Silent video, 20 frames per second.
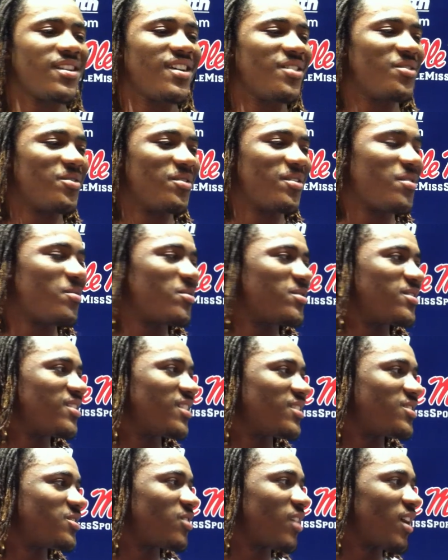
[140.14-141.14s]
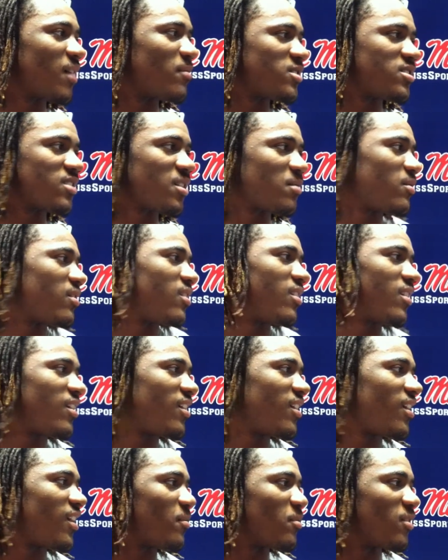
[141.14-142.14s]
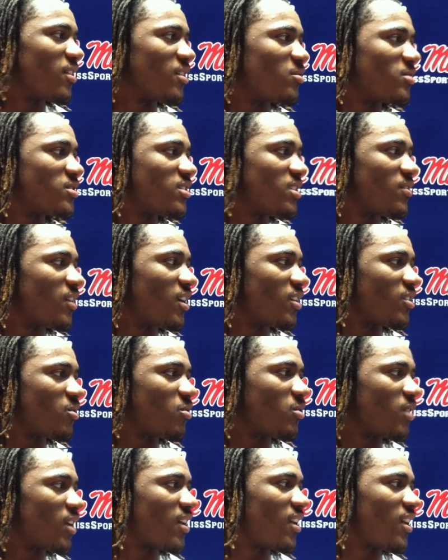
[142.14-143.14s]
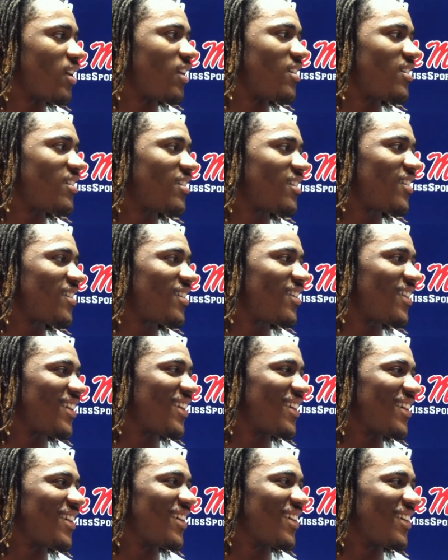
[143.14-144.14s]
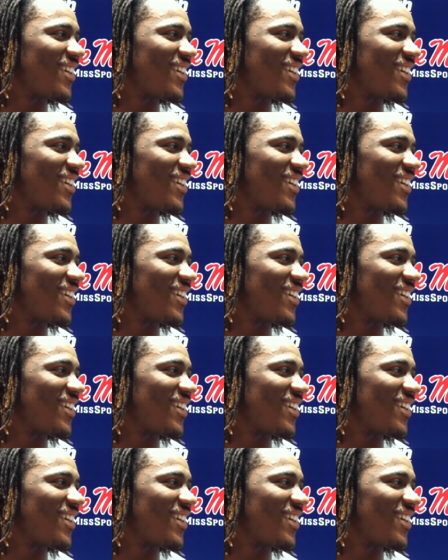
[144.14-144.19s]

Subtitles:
I wouldn't say strength. I'm a good receiver. I do what I can.